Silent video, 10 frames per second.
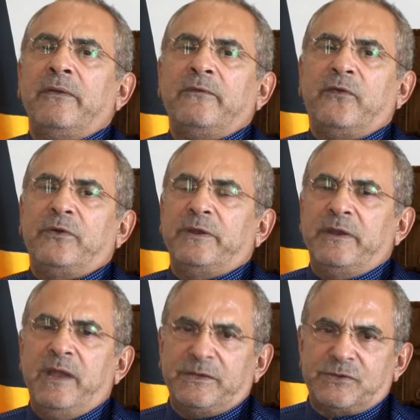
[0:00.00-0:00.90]
for the
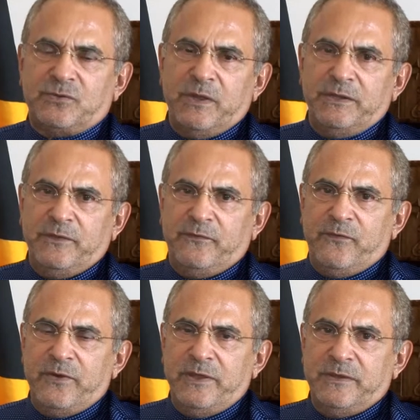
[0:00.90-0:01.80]
next
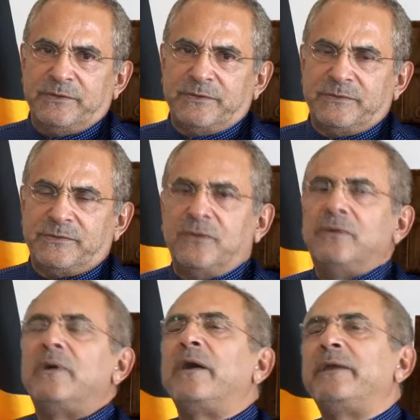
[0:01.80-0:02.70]
24 years.
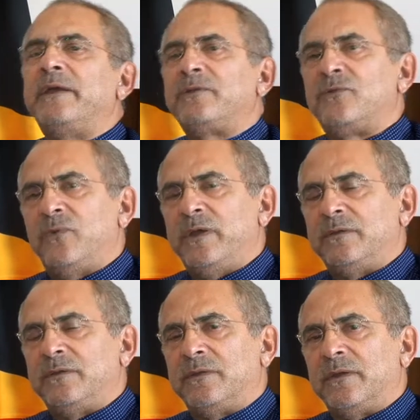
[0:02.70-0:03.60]
So I had to
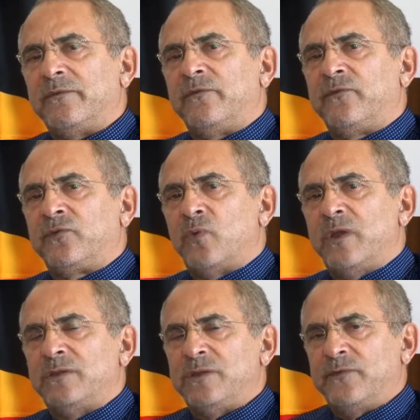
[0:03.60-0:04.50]
wait
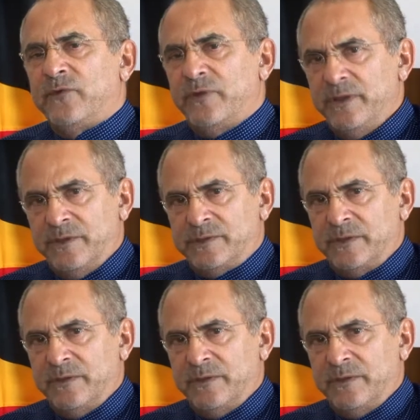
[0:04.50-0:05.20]
24 years